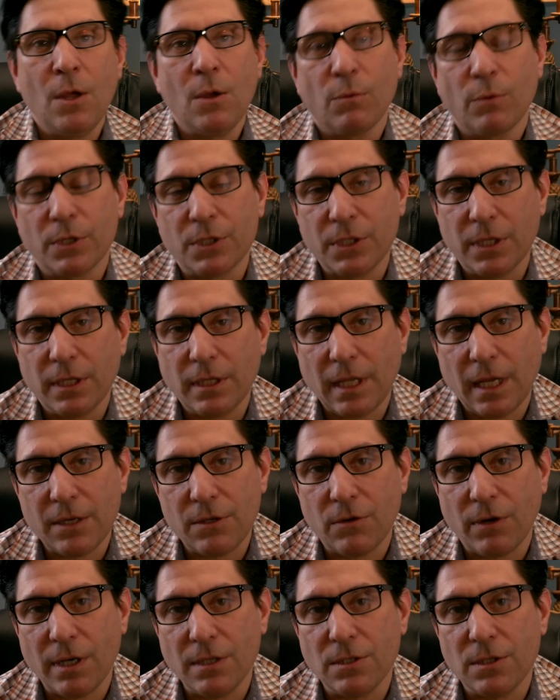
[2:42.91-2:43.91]
We're seeing that
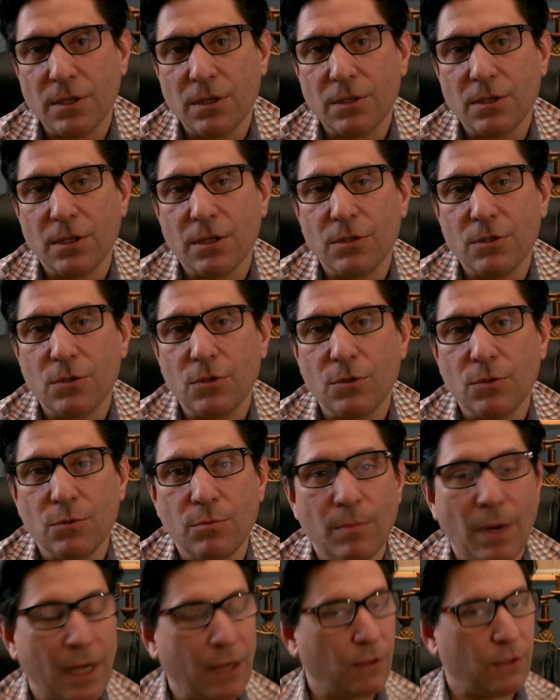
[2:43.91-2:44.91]
transition to
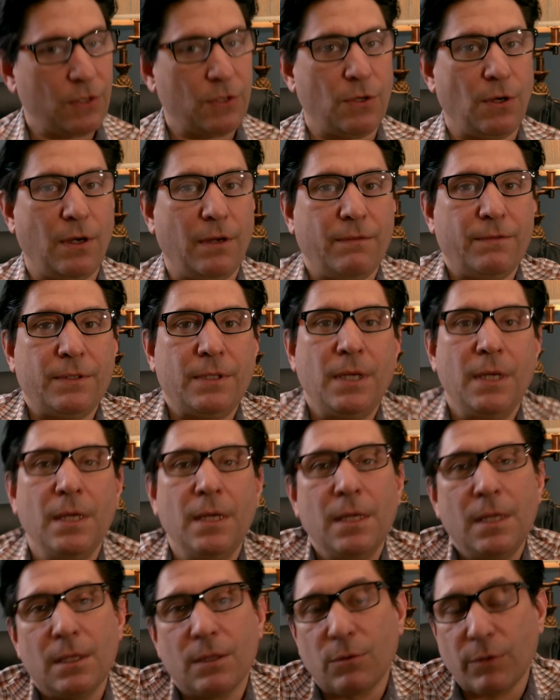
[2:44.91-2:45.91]
Microsoft
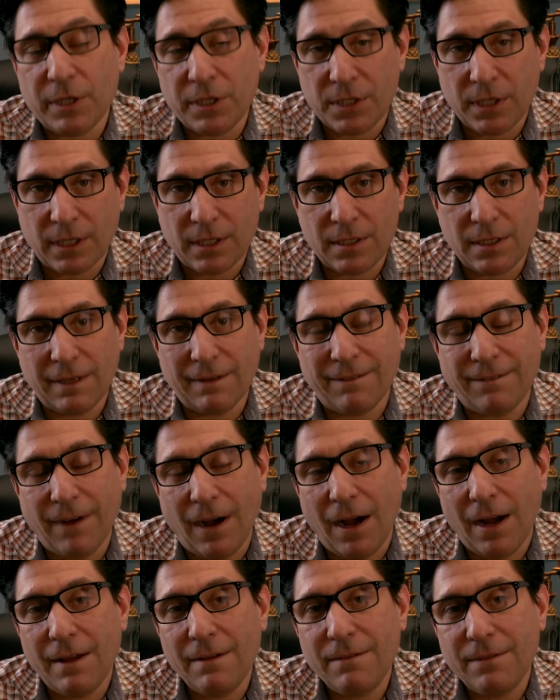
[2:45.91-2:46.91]

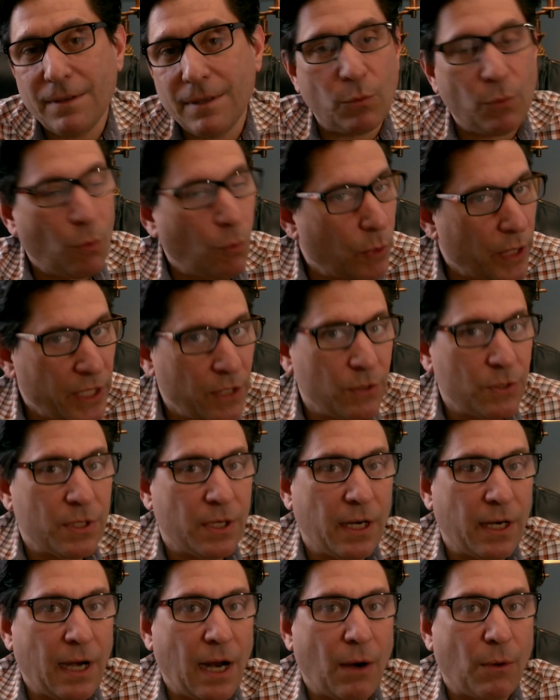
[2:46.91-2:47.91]
365. We use it
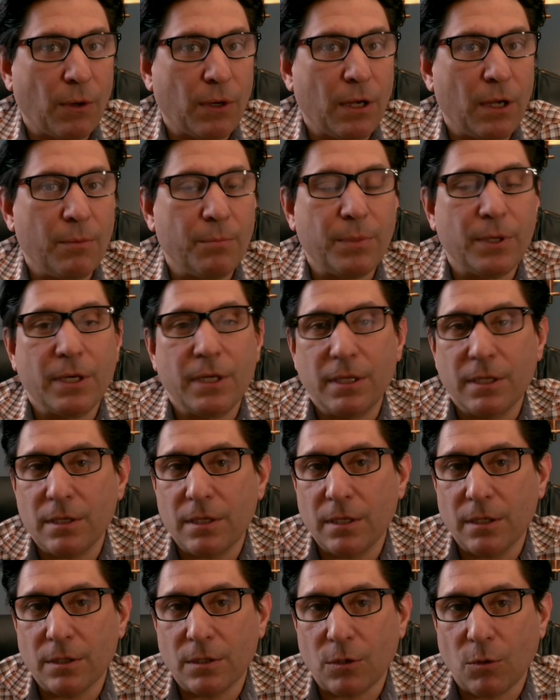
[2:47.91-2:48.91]
in our company.
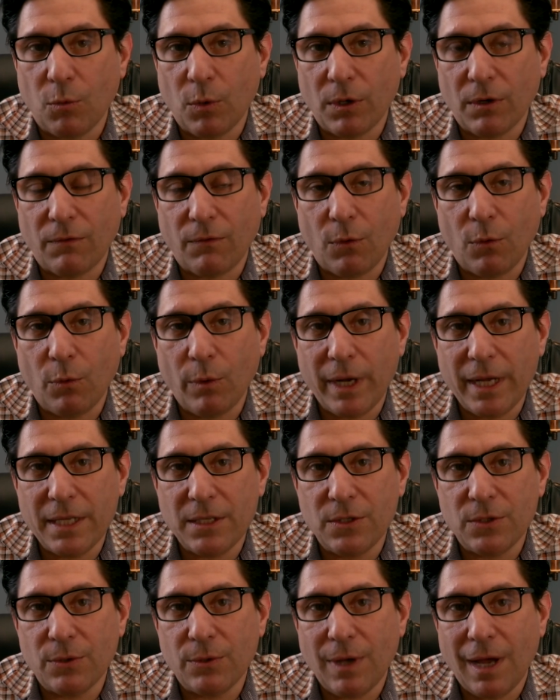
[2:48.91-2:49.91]
It's a wonderful way
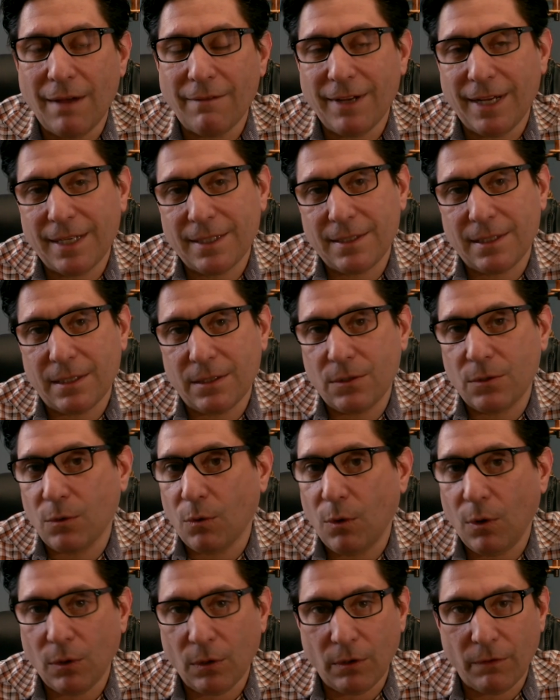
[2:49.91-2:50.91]
to have access to
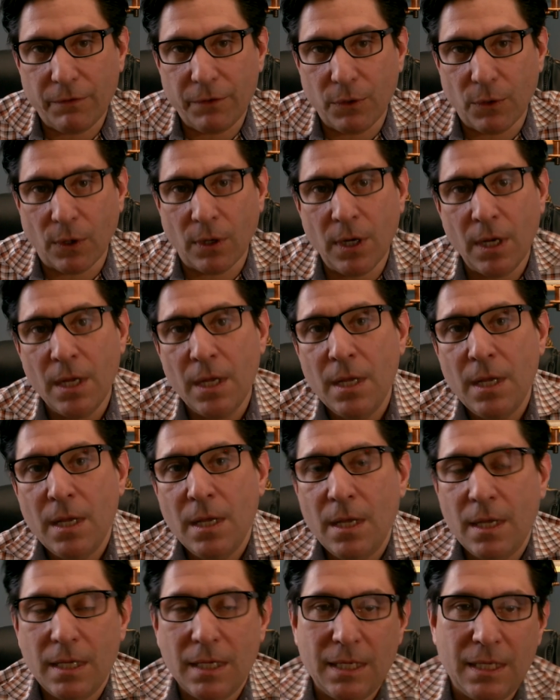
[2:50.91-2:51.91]
all of your
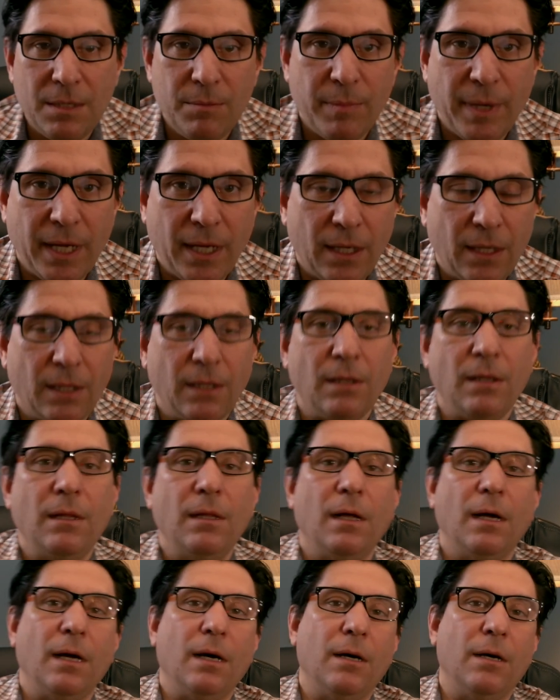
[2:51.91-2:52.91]
email
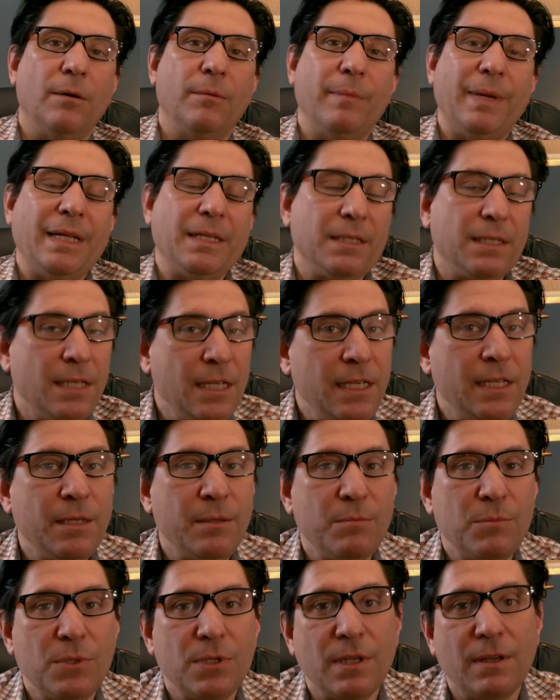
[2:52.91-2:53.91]
and
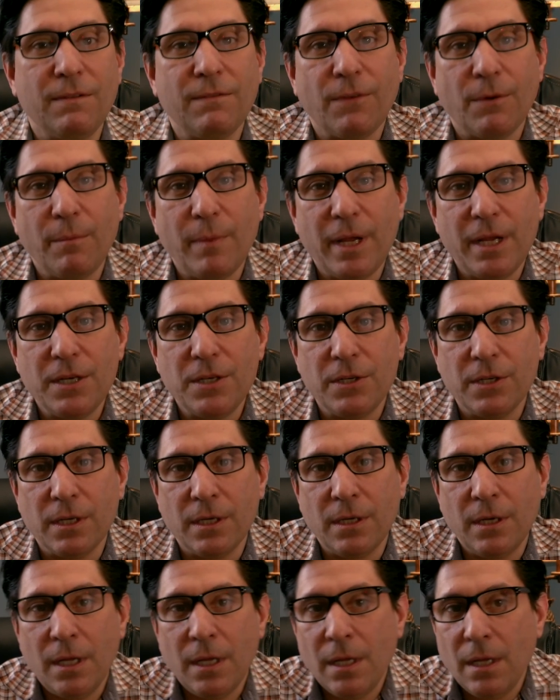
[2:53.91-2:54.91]
Teams
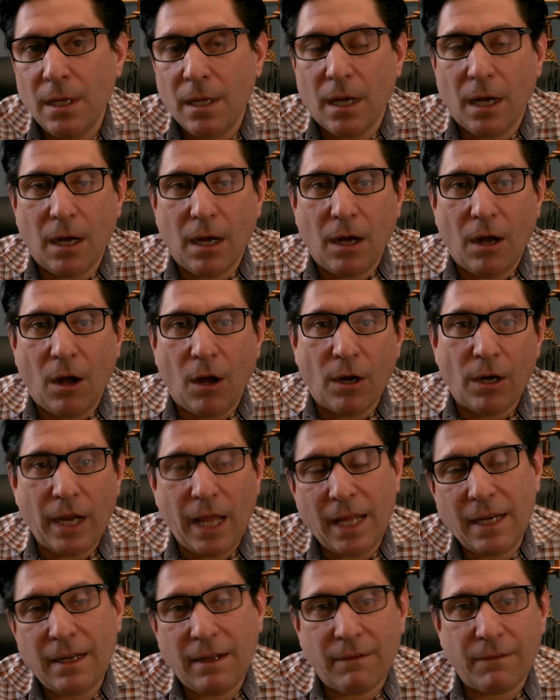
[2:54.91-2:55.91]
information on
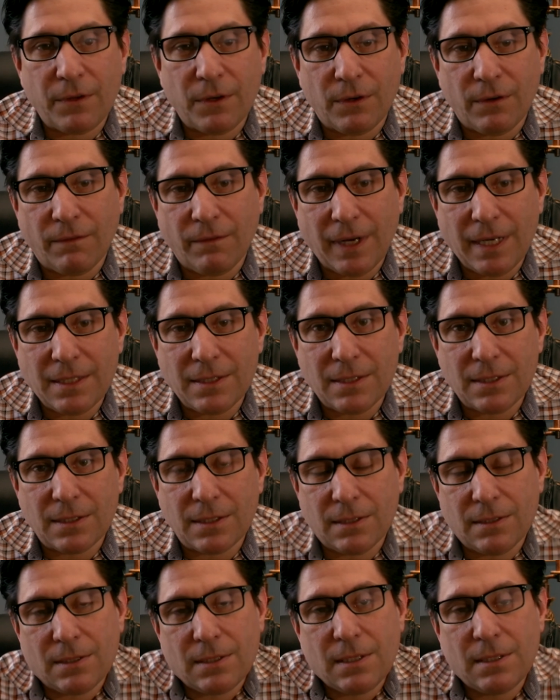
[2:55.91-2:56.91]
any of your devices
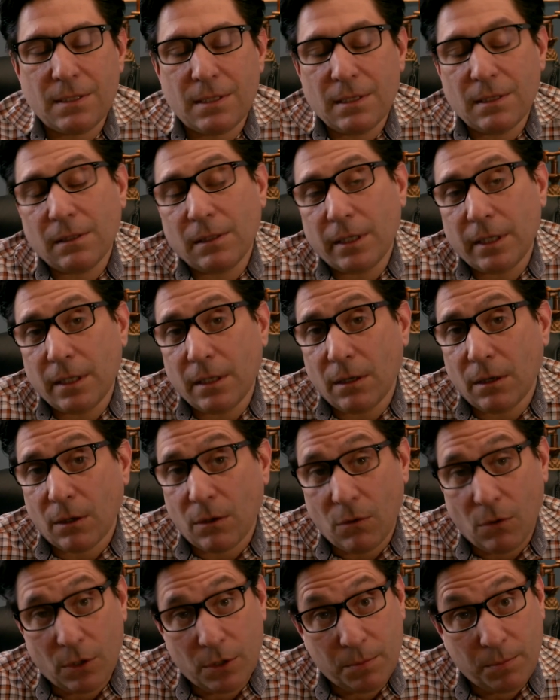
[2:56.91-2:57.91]
consistently
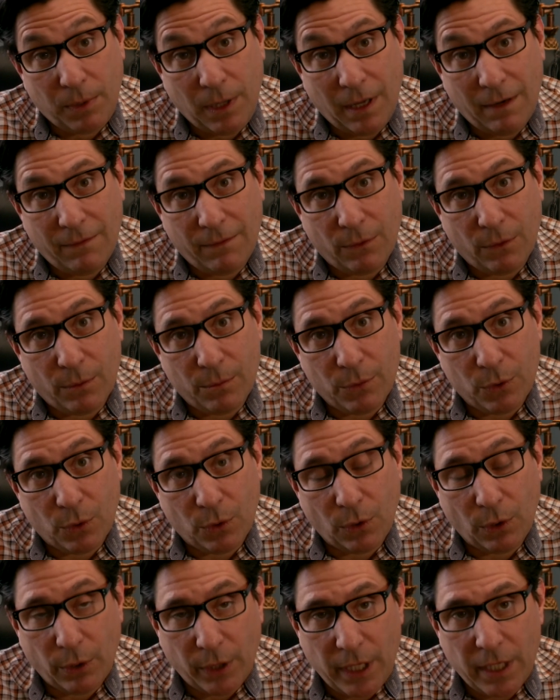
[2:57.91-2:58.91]
across platforms or
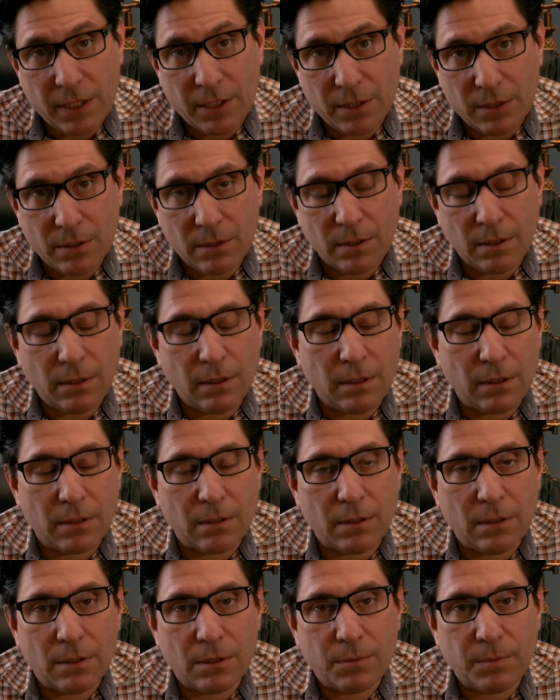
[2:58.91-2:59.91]
locations,
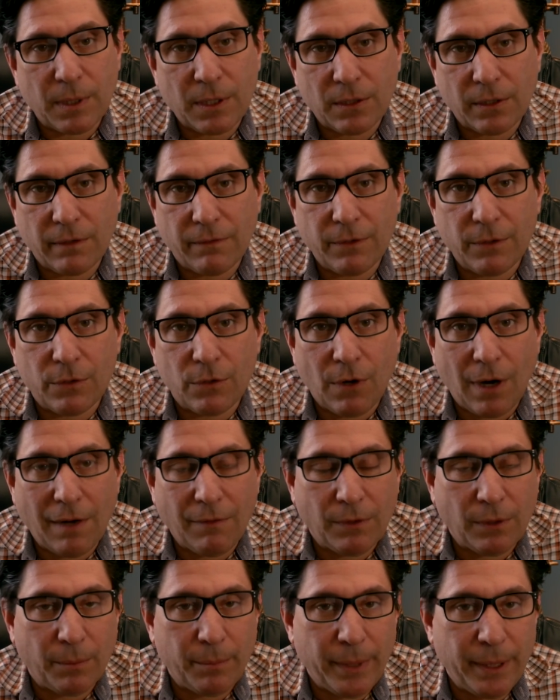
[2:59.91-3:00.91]
especially if you
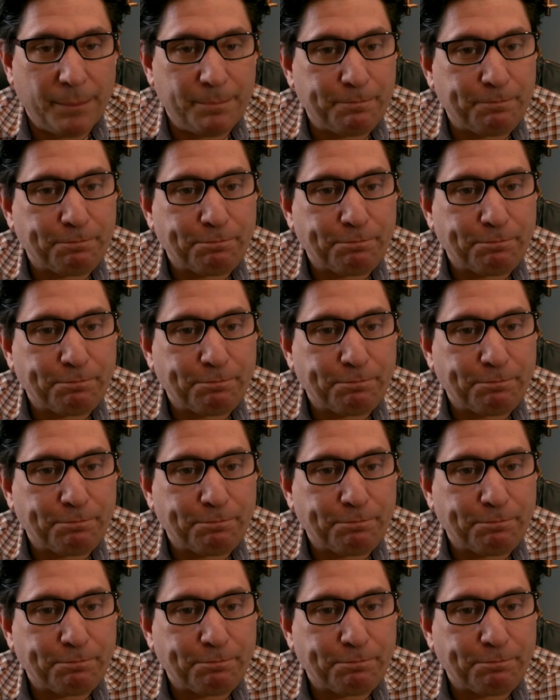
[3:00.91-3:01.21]
travel a bit.